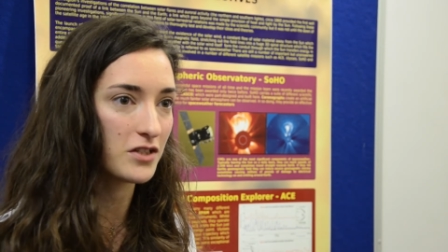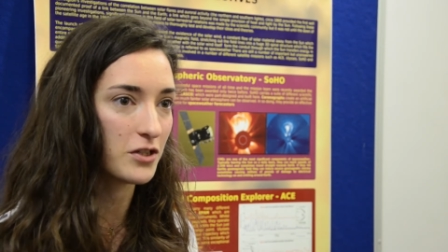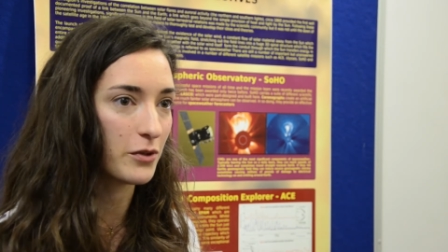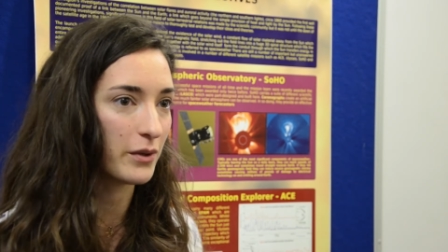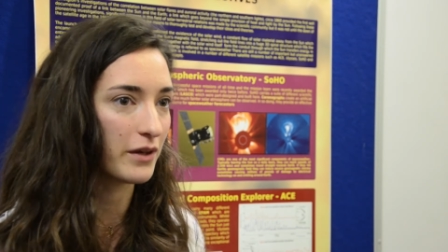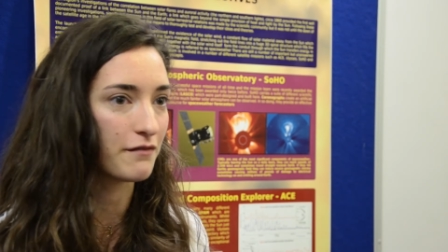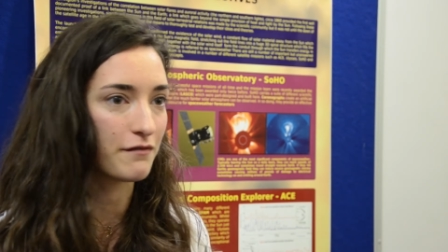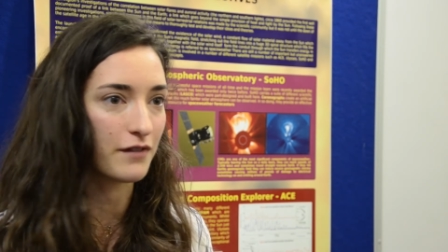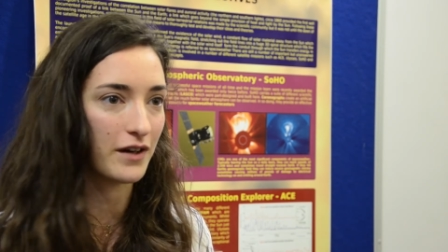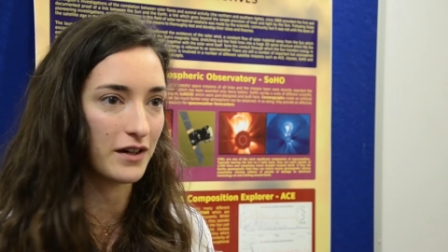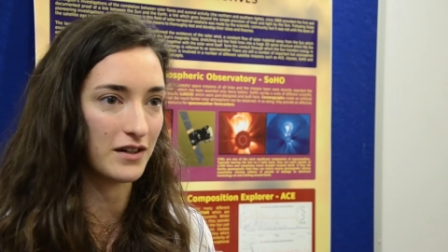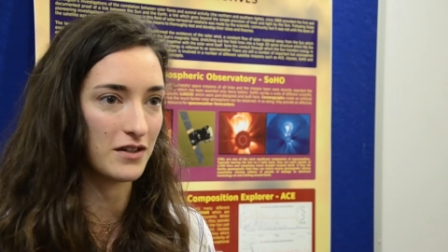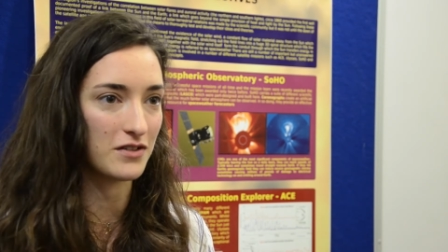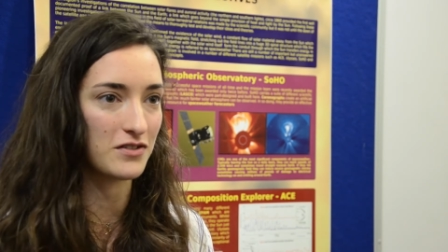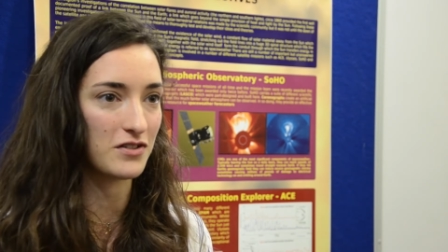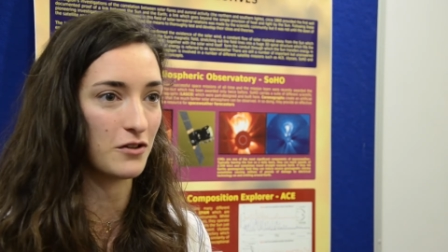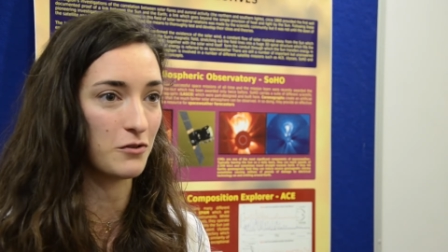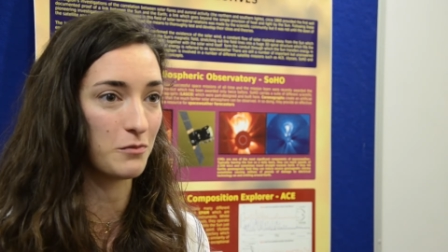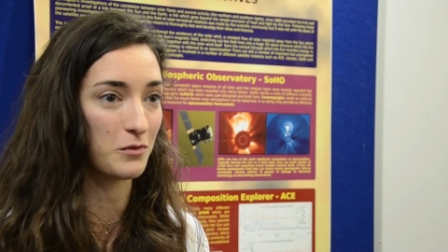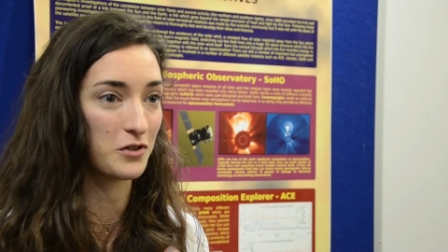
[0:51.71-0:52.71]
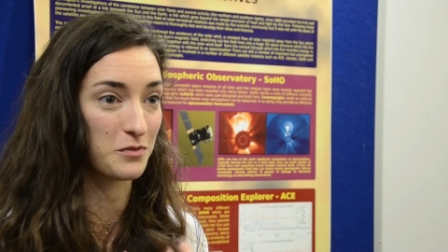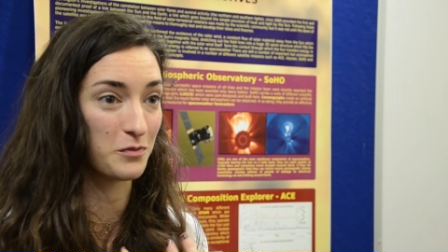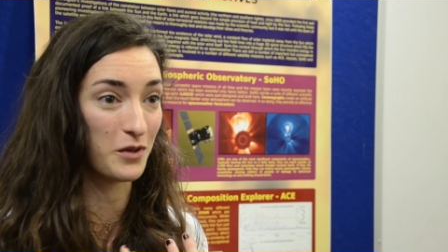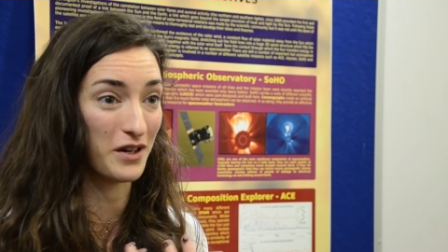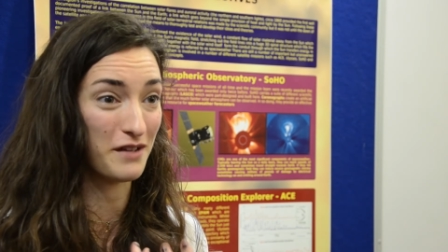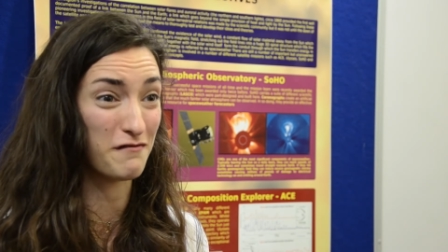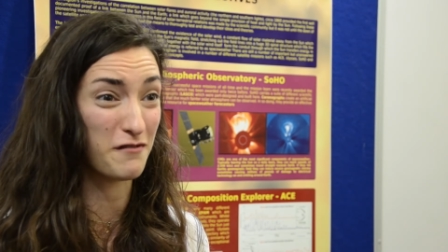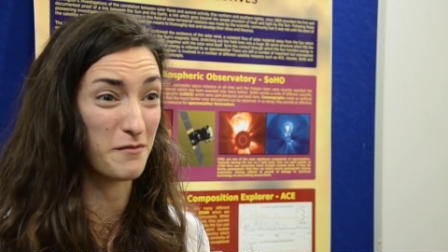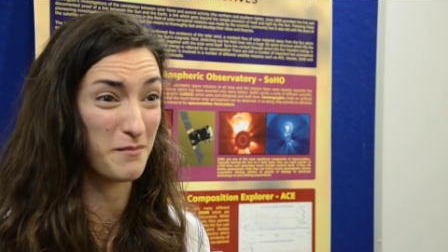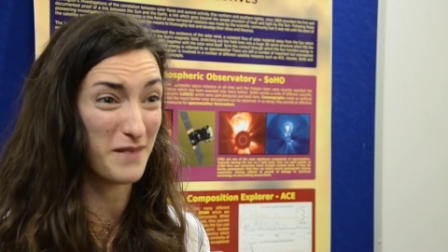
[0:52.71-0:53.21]
so we can find out so much more
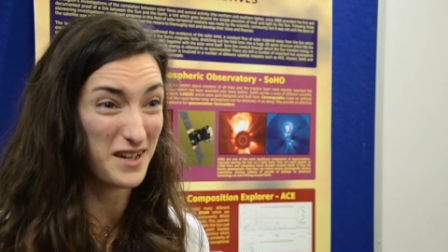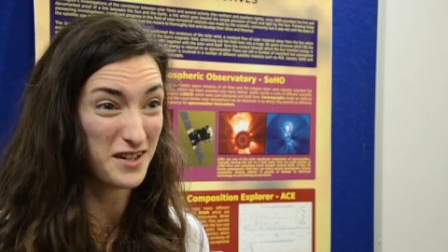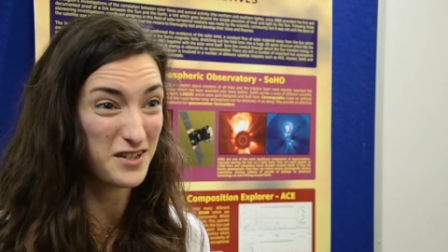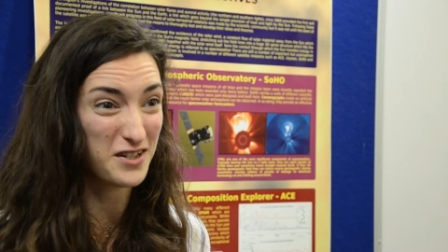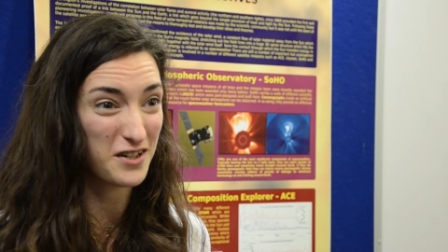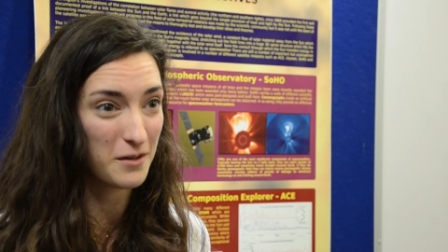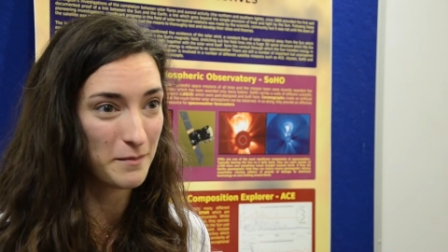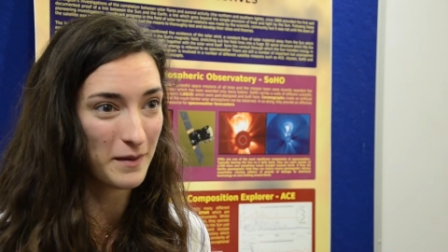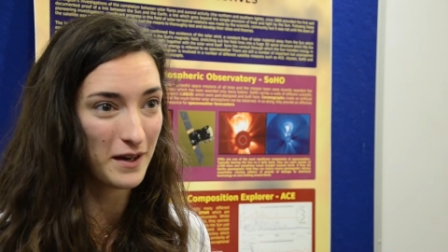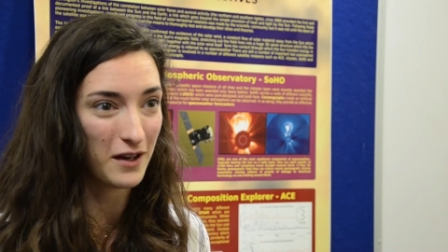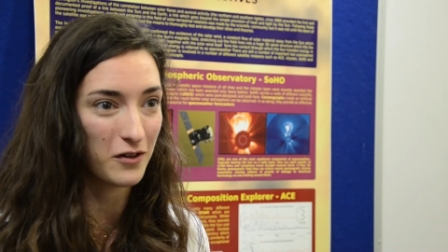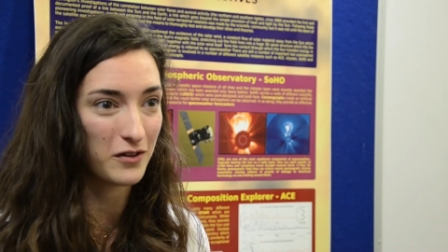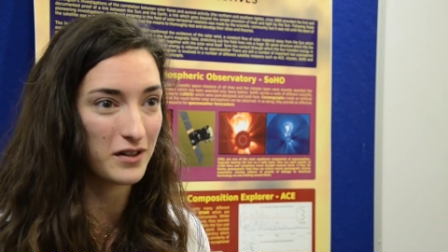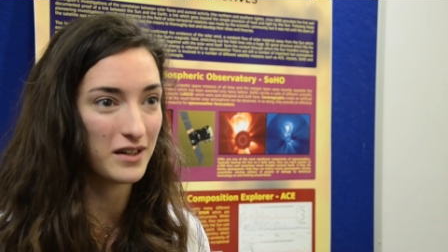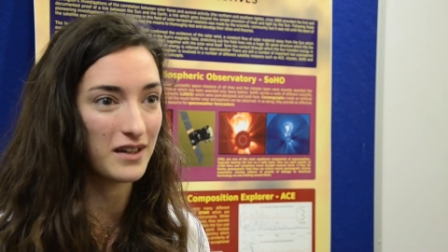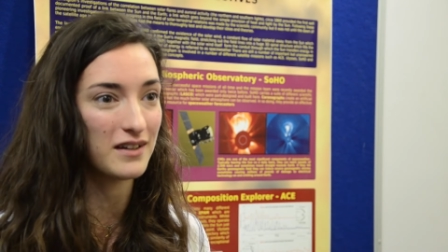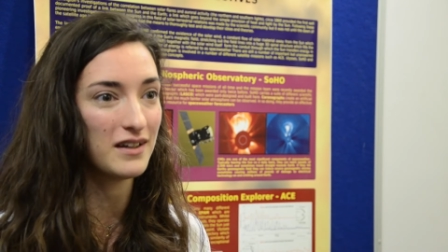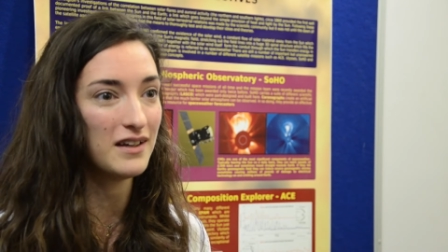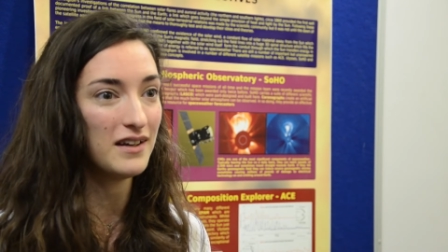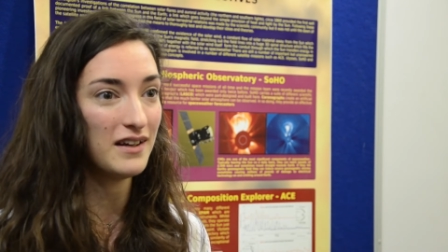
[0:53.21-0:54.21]
information about it.